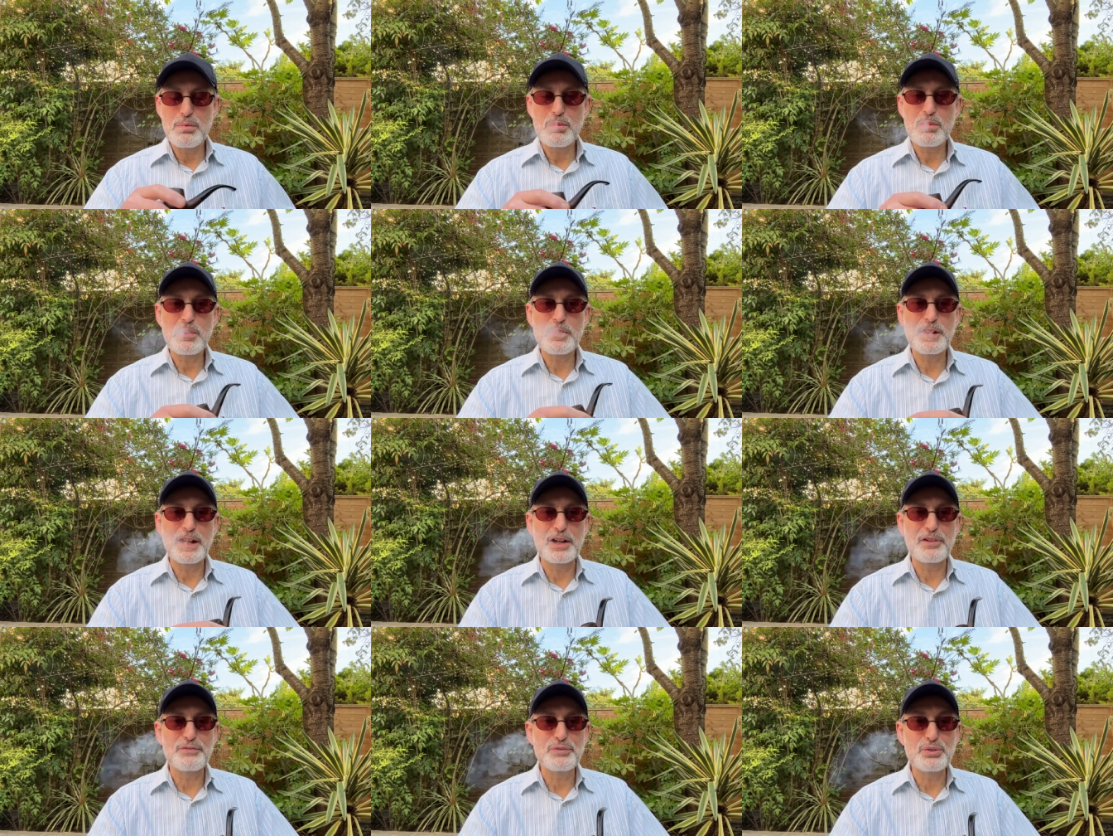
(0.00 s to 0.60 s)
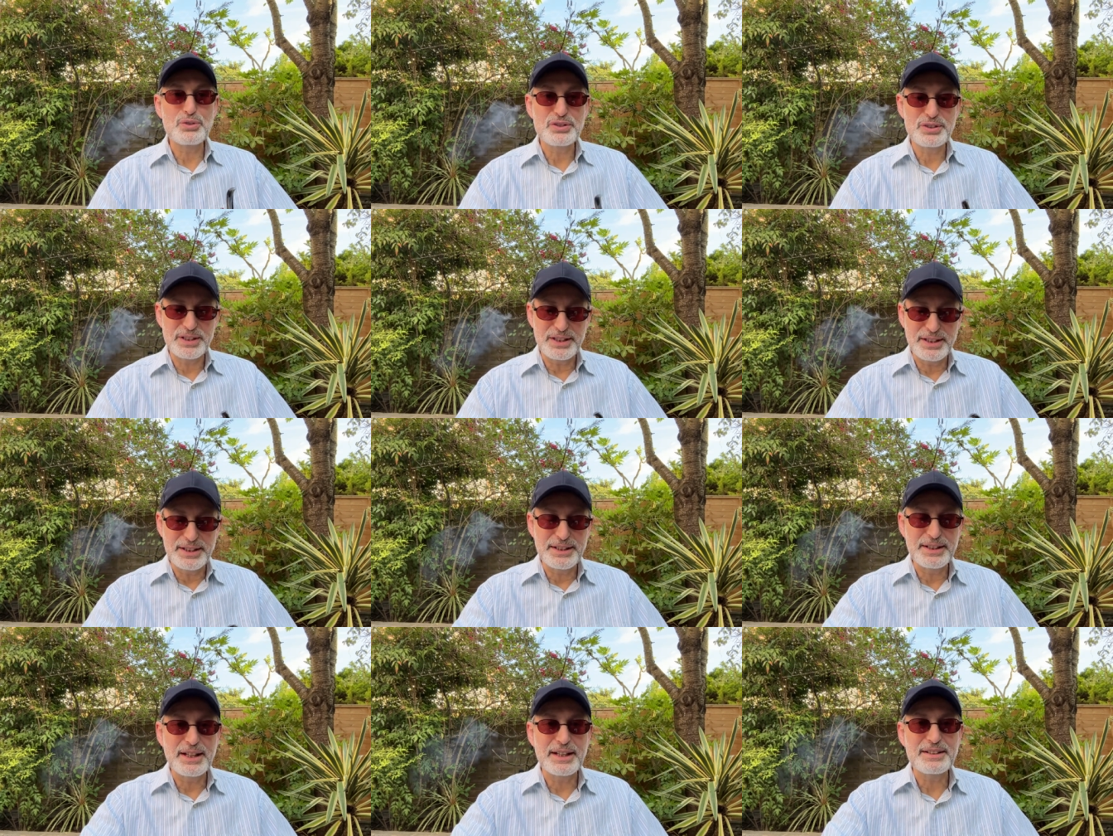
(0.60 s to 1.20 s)
Now if you
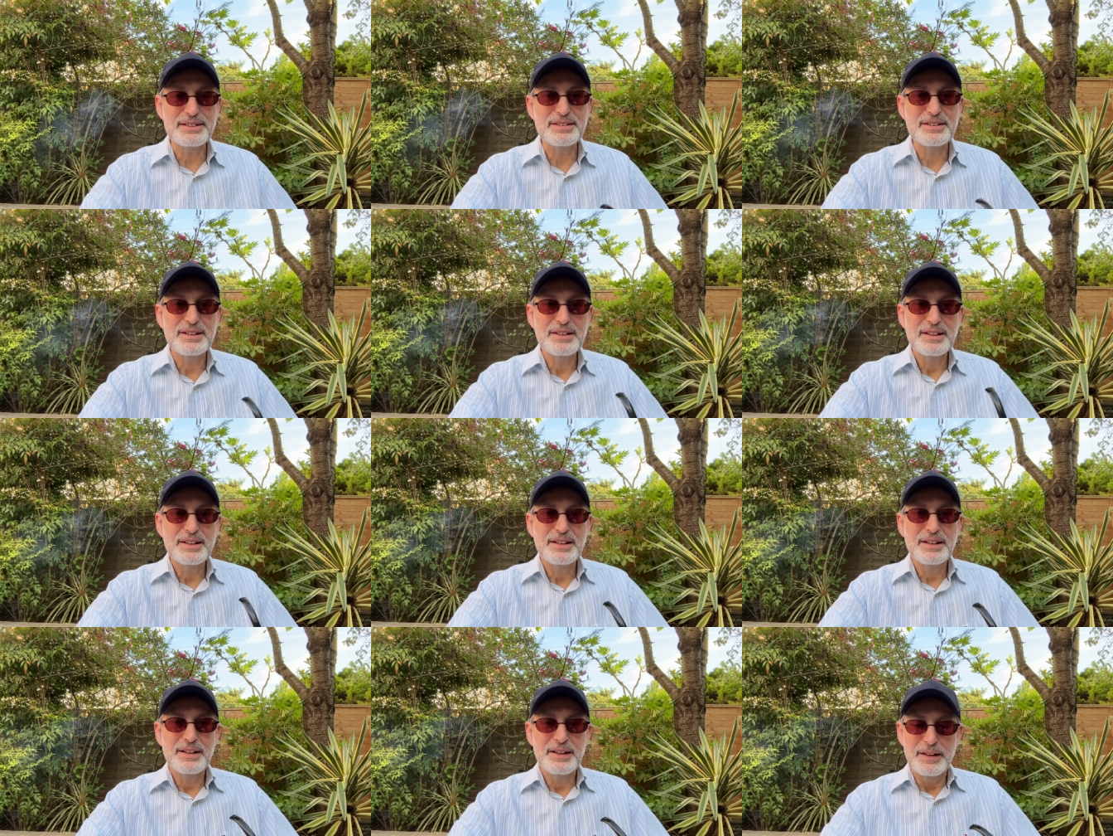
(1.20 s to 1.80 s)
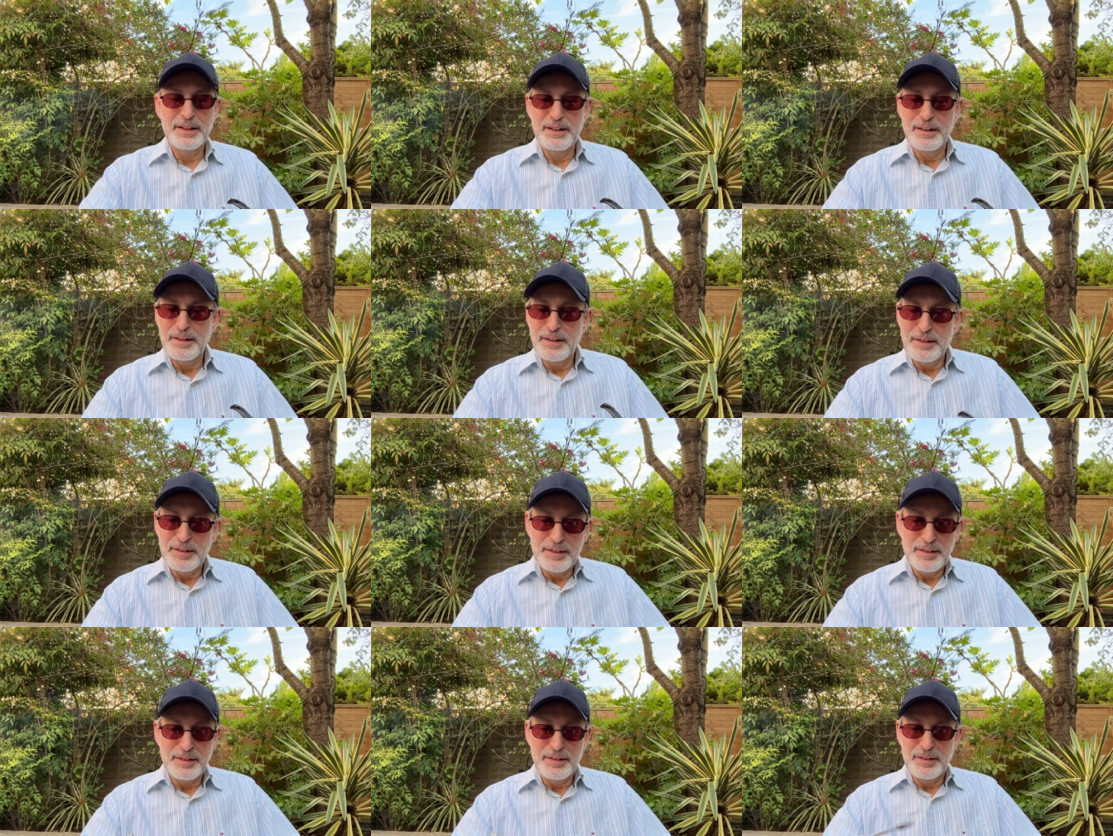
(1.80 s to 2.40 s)
see that
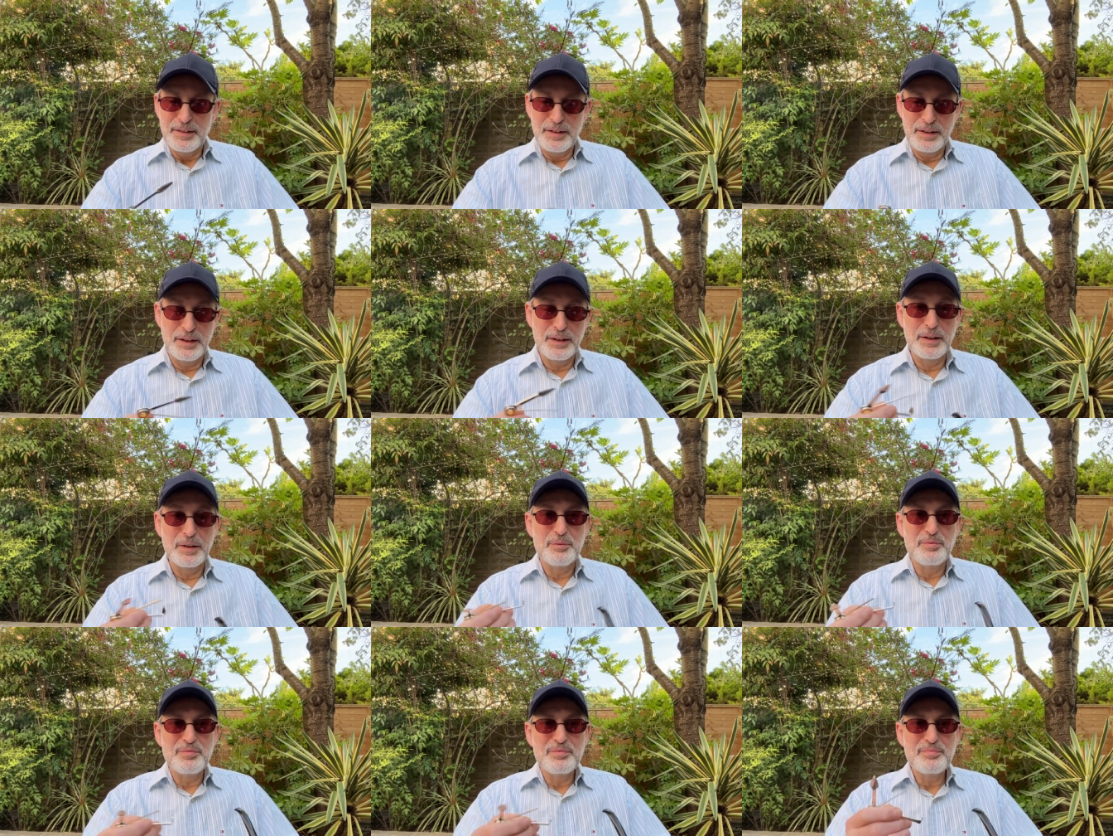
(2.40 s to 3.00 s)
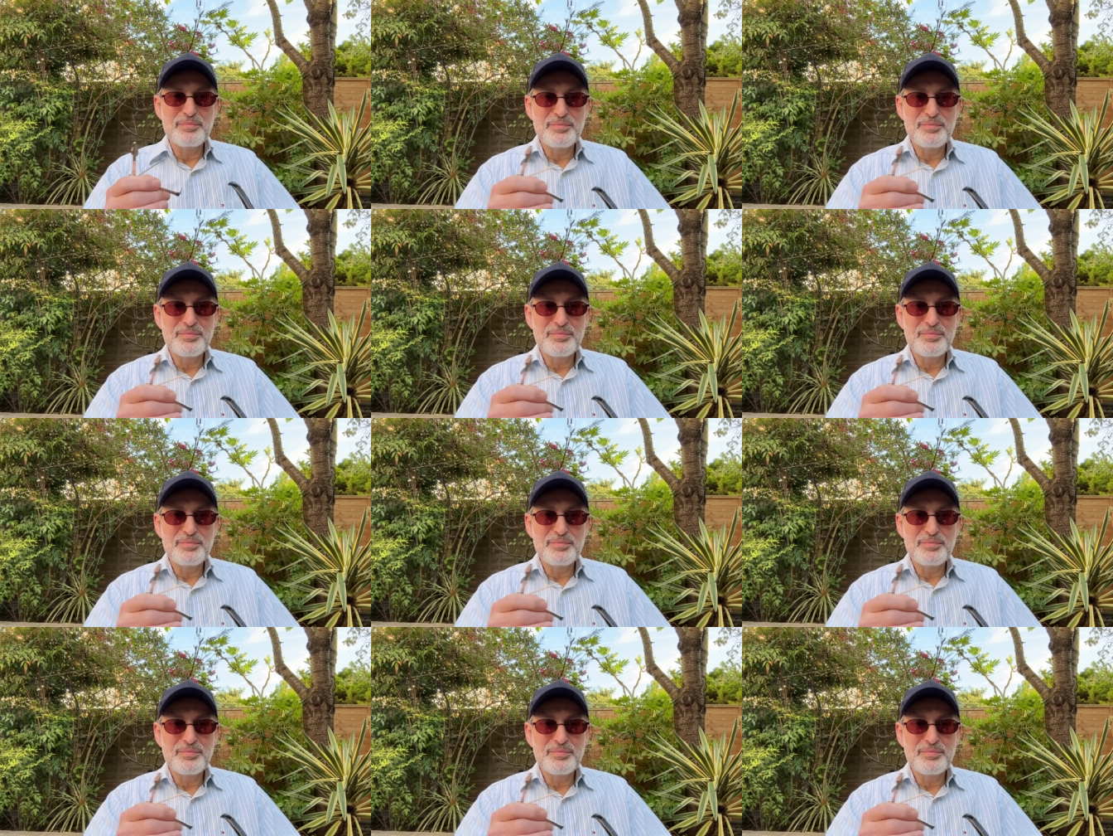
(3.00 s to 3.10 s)
um,